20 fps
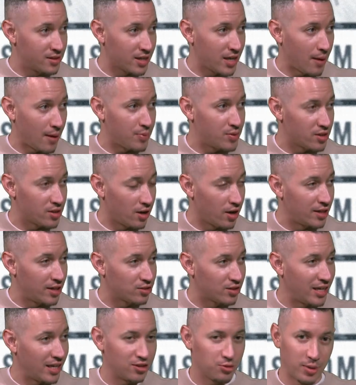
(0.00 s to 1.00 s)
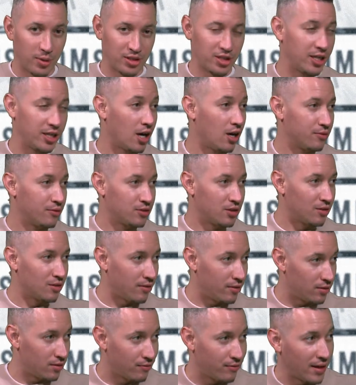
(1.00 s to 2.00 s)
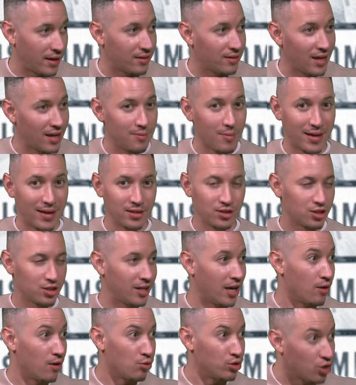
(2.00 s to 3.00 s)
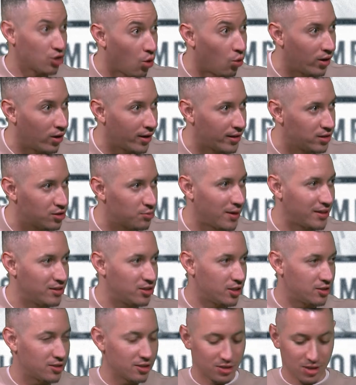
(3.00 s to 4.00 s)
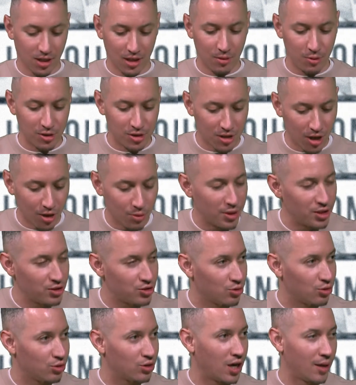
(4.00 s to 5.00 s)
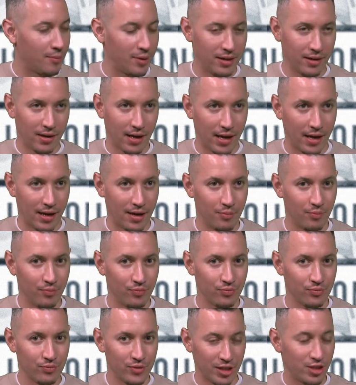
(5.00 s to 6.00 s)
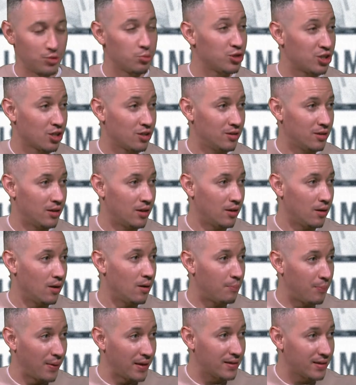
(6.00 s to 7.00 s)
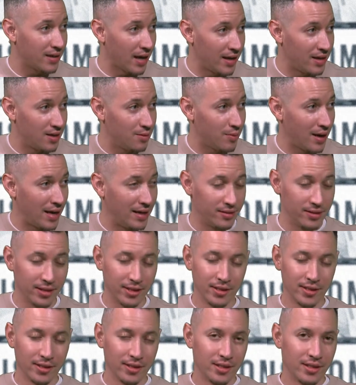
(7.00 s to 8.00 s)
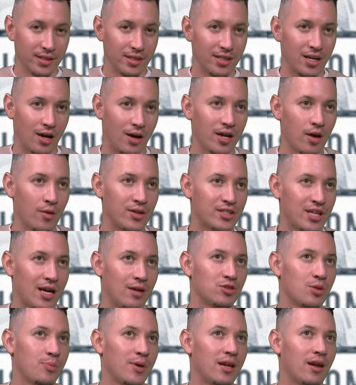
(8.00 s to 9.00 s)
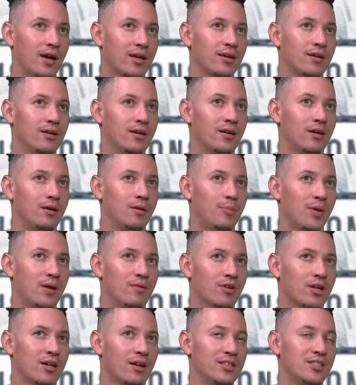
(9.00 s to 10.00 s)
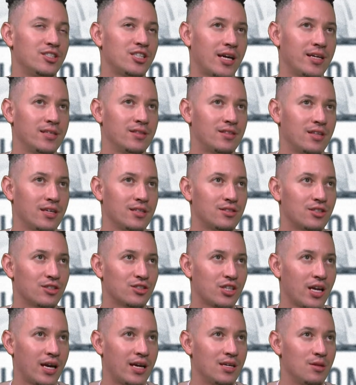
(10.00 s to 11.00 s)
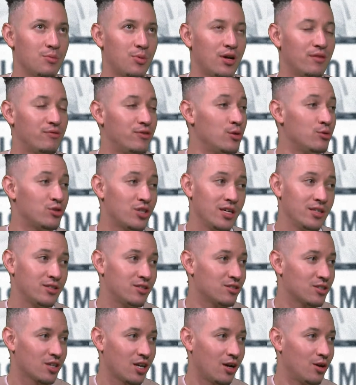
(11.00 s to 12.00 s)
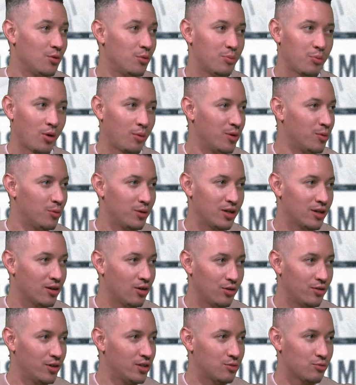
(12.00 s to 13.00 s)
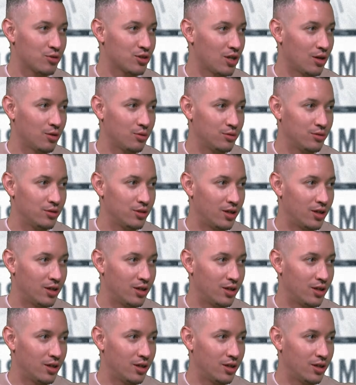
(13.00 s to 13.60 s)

capitalise on that, especially after the fact that they managed to get a result against Manchester City, which nobody saw coming. This was a big game, and, you know, I know it sounds a bit like a bit of a cliched thing to say, but a few seasons ago we probably wouldn't have got this result, you